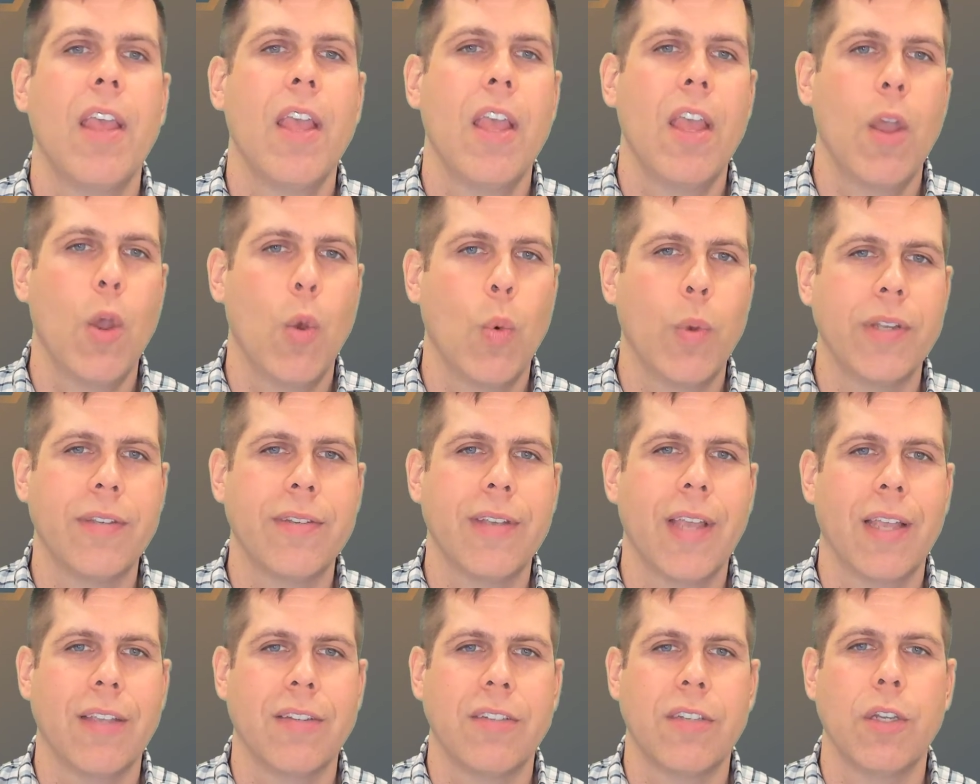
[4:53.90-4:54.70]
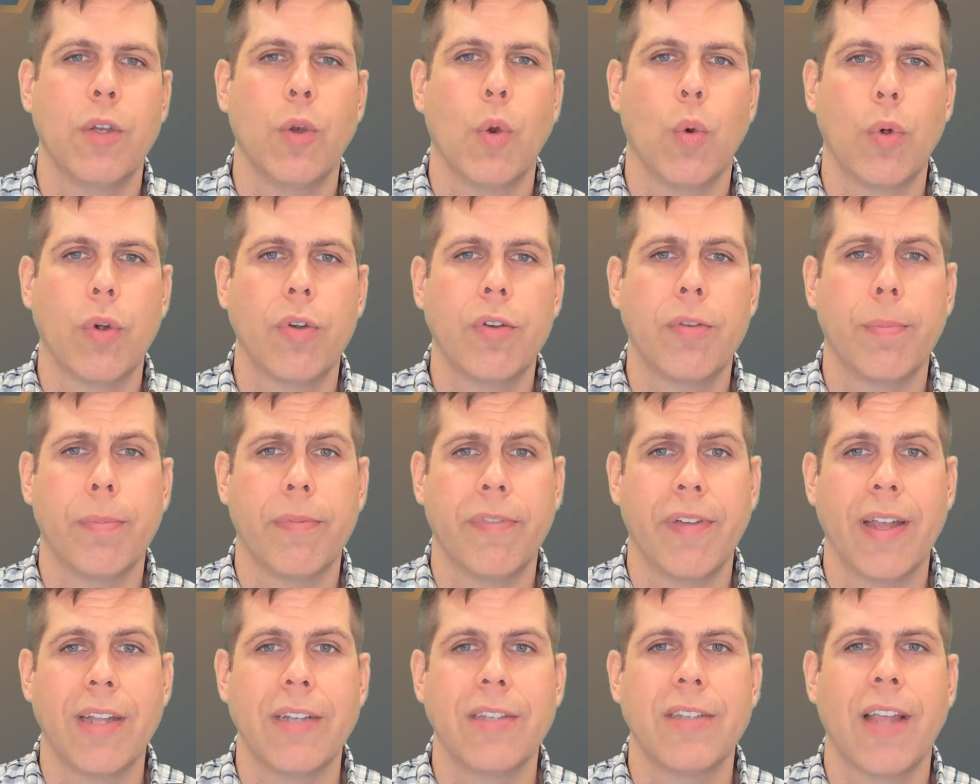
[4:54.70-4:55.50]
We test in order to
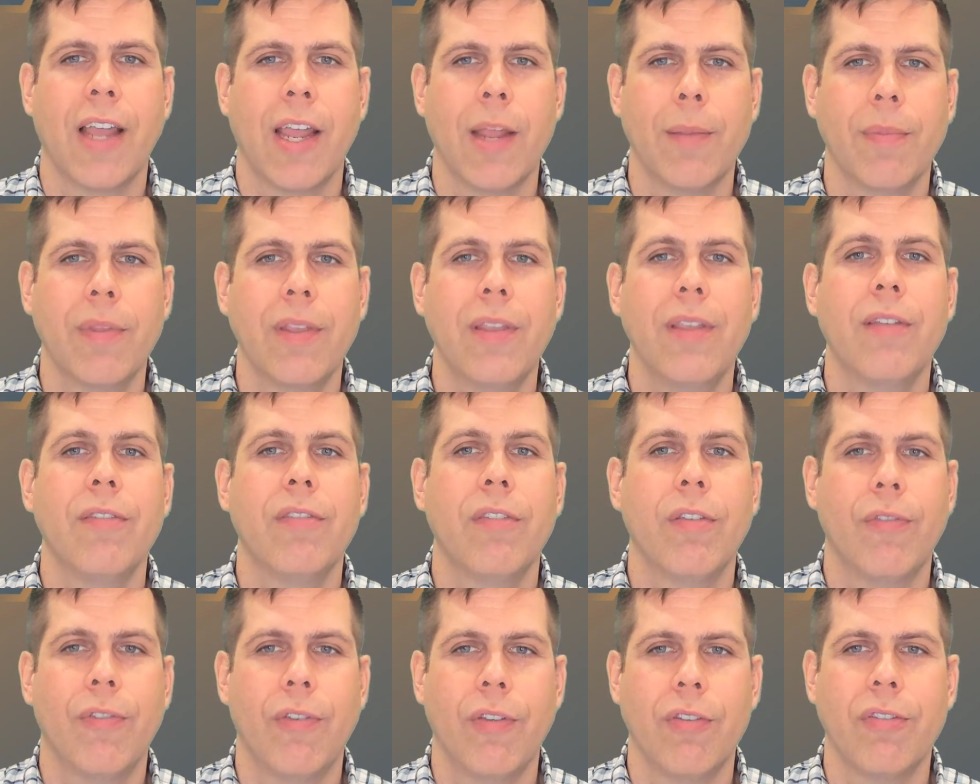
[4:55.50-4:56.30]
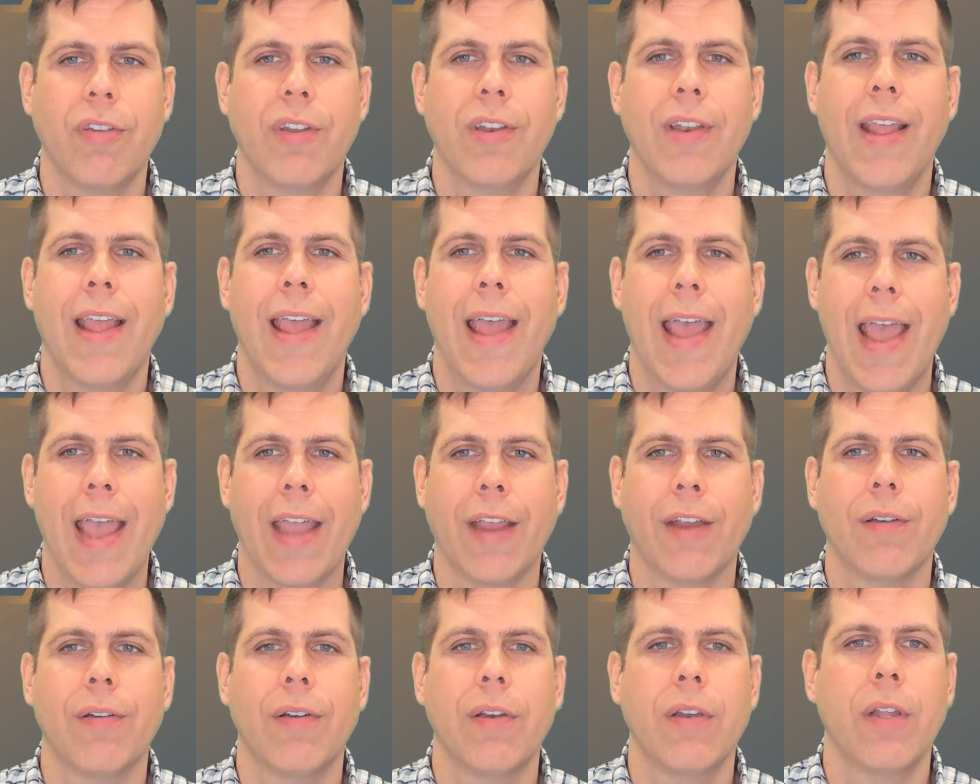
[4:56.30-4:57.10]
provide timely, sufficient,
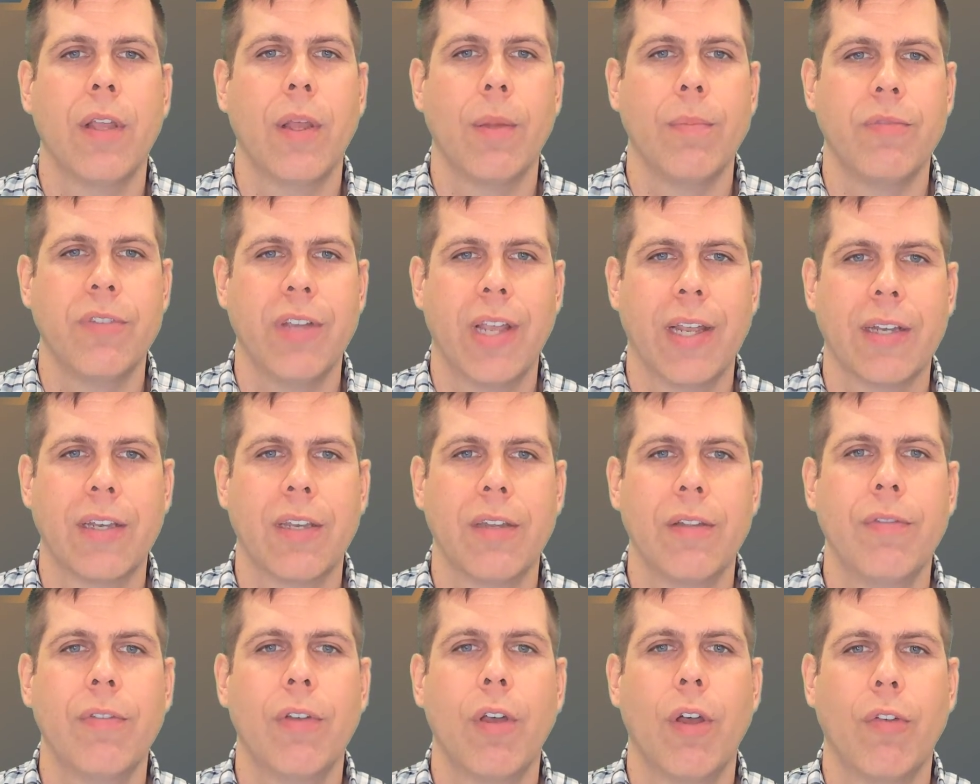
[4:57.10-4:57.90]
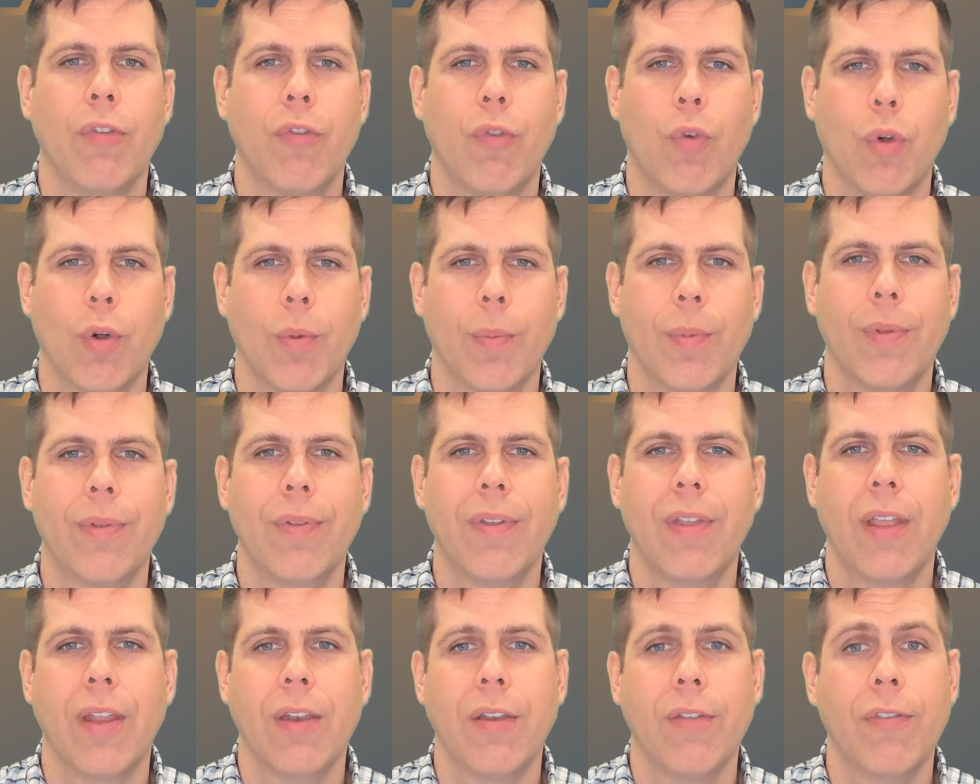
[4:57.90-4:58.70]
accurate, objective, affordable,
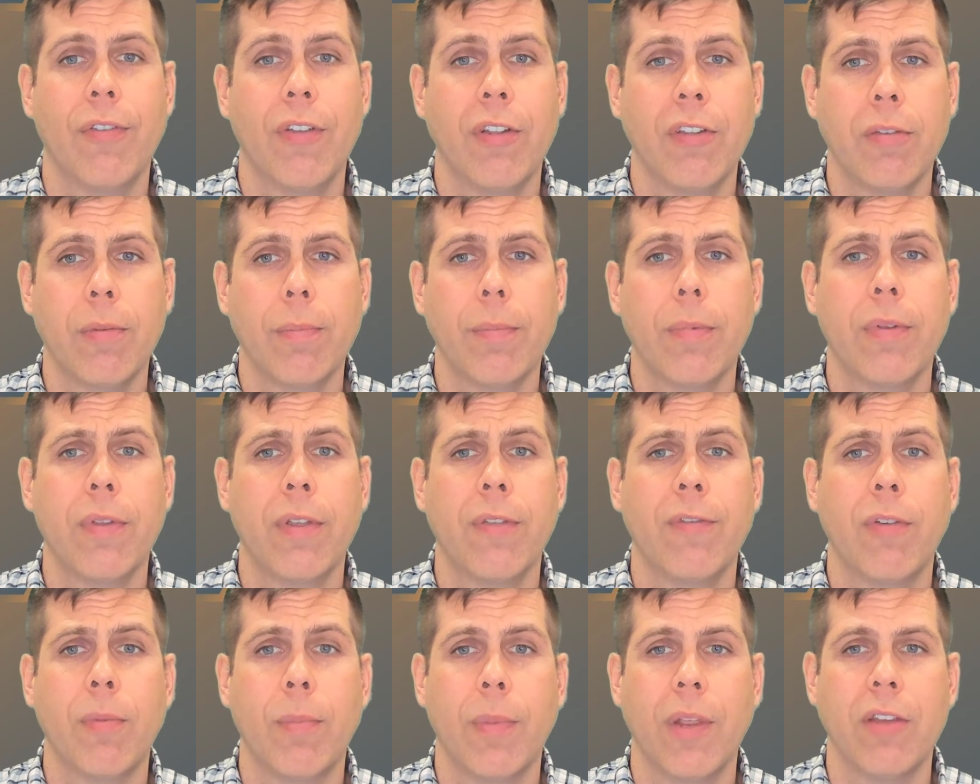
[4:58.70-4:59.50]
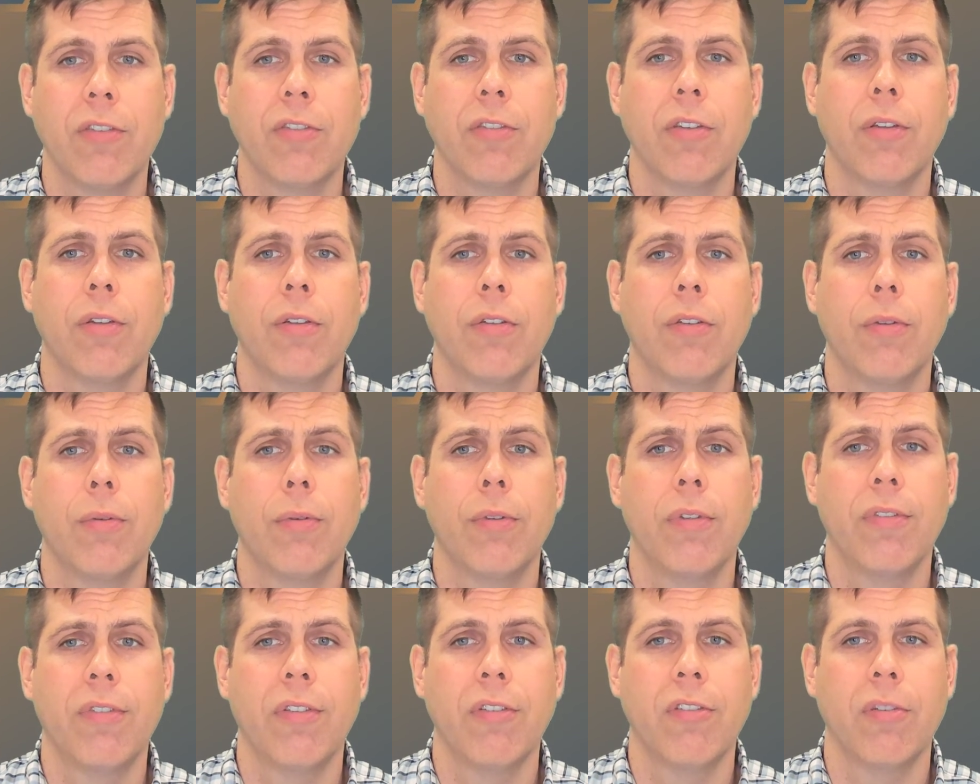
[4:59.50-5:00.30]
and defensible information to
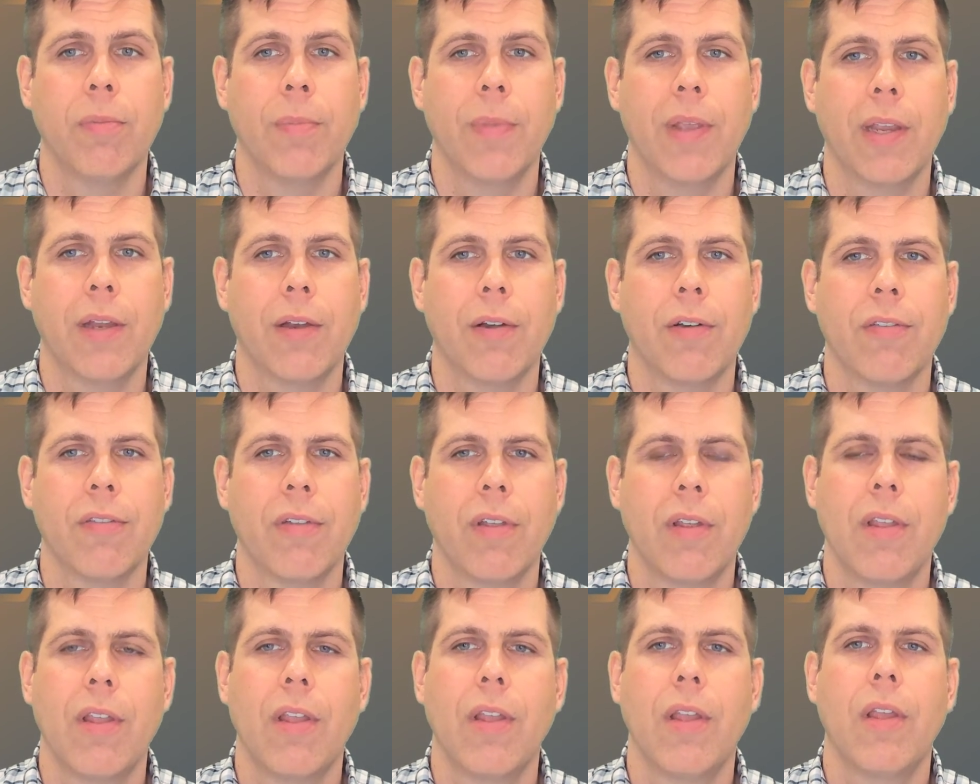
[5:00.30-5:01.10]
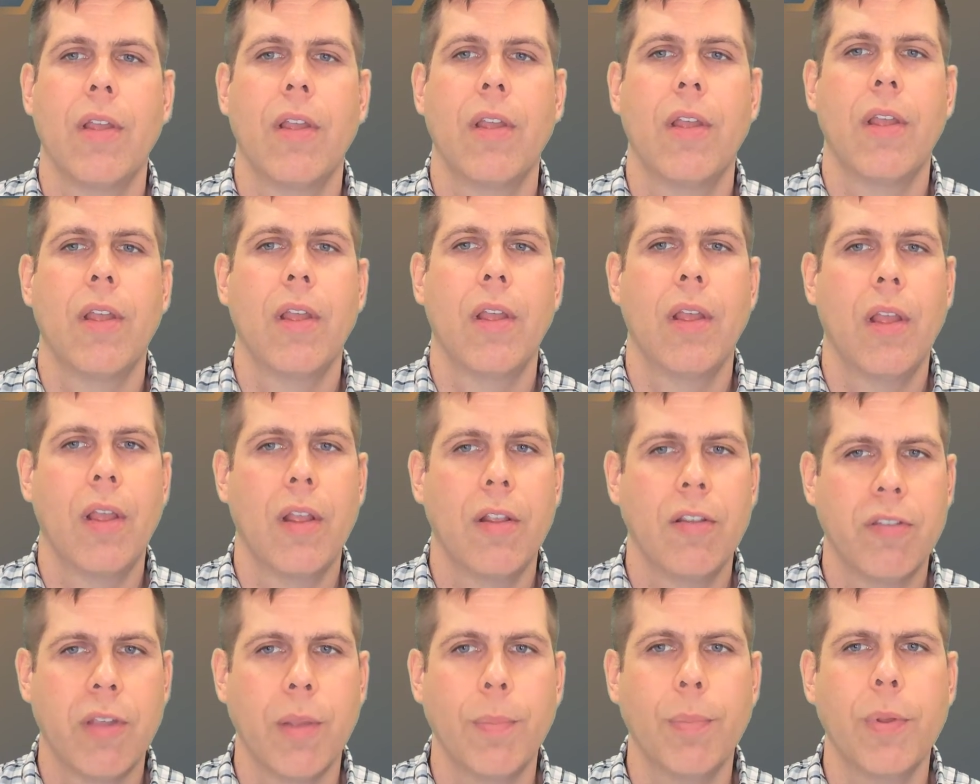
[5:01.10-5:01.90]
decision makers.
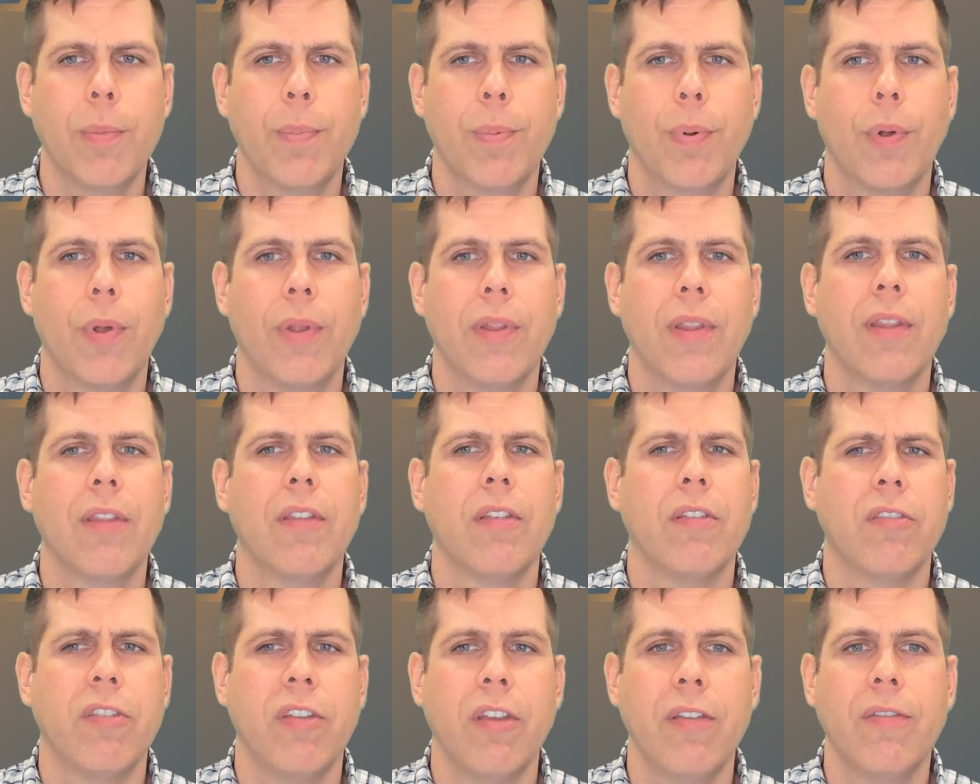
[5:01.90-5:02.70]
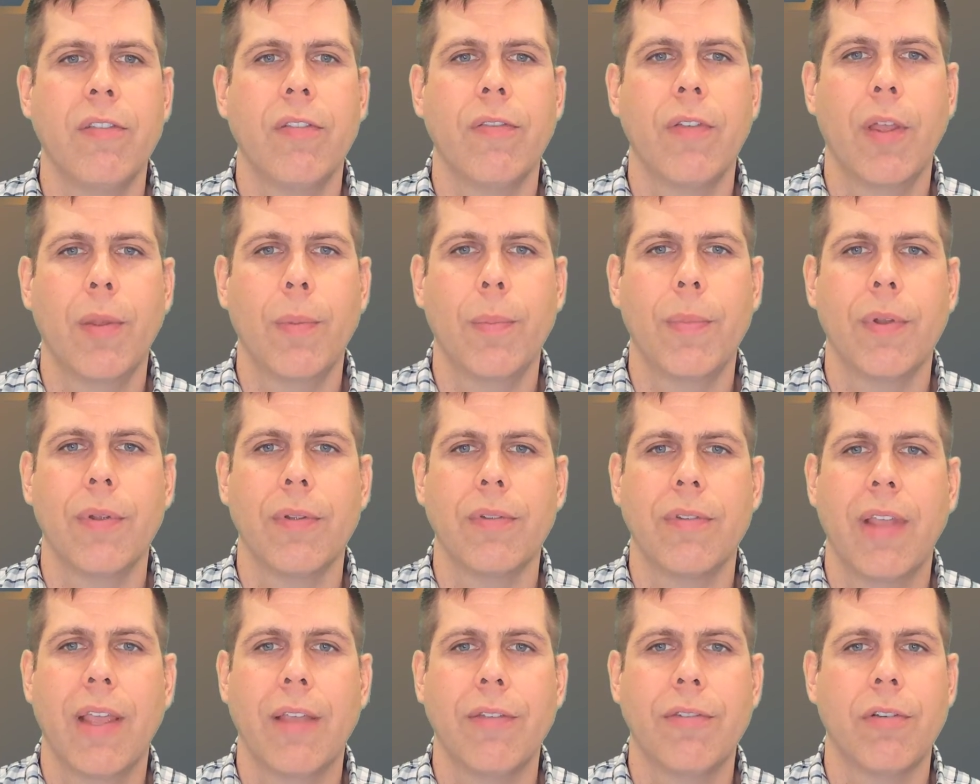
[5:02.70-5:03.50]
Simply put, the Chief Developmental
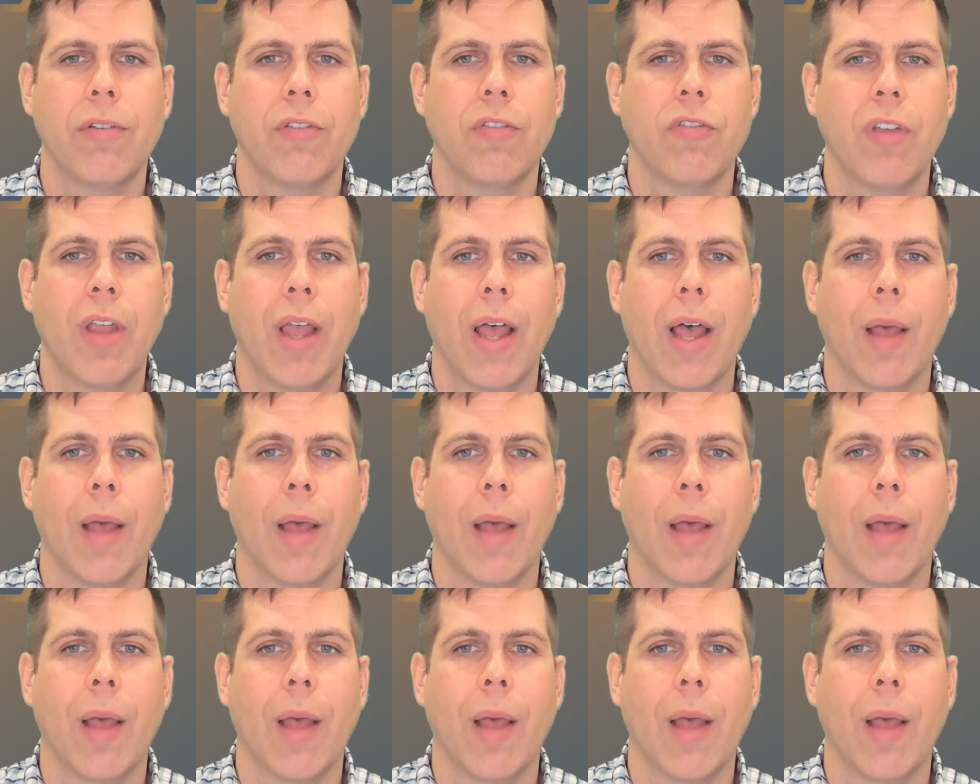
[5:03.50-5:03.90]
Tester's job